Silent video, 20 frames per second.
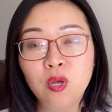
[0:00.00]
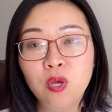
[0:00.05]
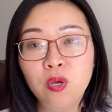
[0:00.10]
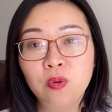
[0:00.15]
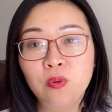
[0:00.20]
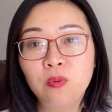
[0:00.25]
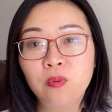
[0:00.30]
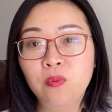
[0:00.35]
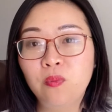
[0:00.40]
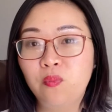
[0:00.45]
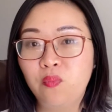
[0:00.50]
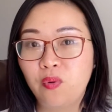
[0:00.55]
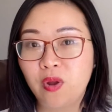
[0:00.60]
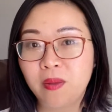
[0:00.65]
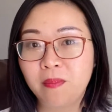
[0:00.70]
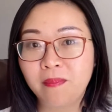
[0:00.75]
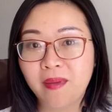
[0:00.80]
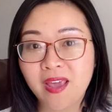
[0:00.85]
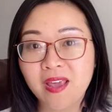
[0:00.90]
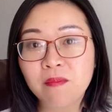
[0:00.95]
who
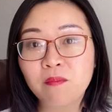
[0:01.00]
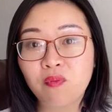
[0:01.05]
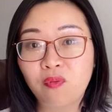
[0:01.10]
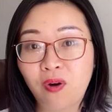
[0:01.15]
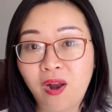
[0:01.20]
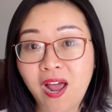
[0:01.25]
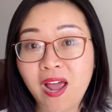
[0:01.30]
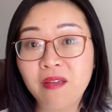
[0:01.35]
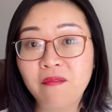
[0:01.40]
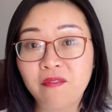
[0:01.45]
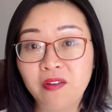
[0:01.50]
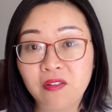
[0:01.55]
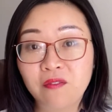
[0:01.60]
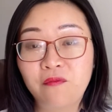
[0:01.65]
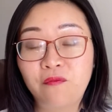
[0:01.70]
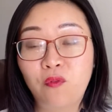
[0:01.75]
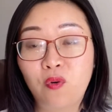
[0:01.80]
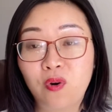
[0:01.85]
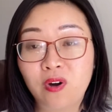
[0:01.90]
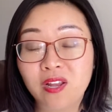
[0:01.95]
remain private
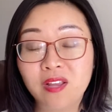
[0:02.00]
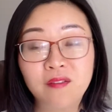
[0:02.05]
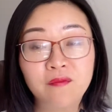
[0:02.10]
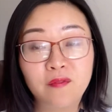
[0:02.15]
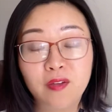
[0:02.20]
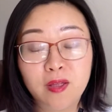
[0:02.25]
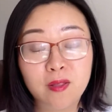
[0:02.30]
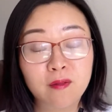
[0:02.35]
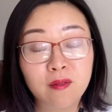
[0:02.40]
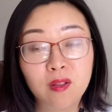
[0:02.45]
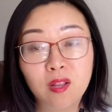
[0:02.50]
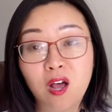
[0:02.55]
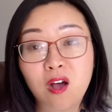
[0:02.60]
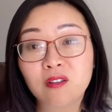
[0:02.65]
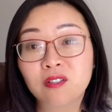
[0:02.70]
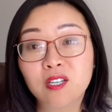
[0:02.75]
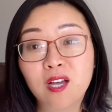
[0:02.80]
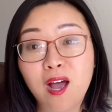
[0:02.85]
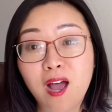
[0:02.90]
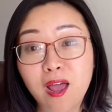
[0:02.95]
for even
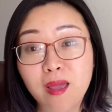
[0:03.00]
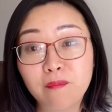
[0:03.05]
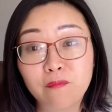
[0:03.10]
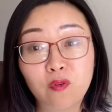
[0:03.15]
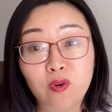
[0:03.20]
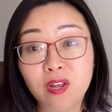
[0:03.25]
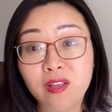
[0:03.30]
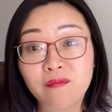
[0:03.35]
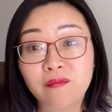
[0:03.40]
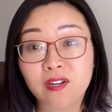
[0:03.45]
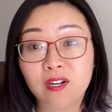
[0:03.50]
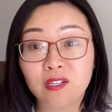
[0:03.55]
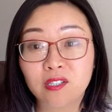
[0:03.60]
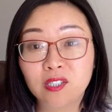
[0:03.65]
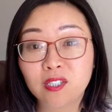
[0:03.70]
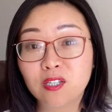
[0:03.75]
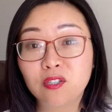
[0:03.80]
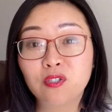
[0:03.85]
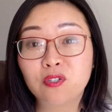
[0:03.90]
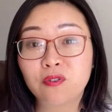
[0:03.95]
long time, for even a
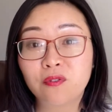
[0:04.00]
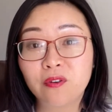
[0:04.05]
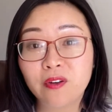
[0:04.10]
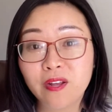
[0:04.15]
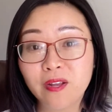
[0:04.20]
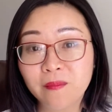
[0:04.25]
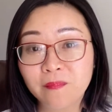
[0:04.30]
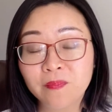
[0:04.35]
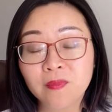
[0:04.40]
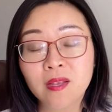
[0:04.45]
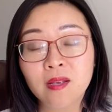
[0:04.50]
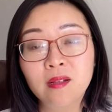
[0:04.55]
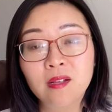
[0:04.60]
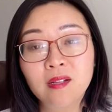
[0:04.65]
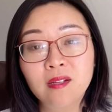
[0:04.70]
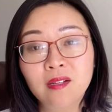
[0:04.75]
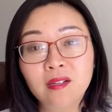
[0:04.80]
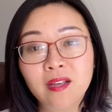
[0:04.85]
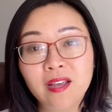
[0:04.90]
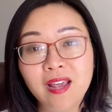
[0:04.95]
century.
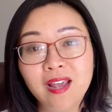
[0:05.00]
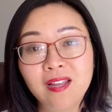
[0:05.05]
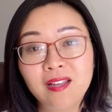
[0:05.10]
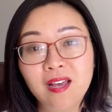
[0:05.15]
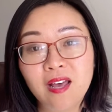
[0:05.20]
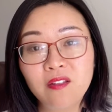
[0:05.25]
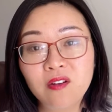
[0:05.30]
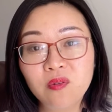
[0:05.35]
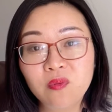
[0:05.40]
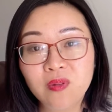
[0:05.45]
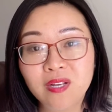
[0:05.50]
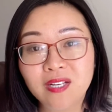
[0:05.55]
Another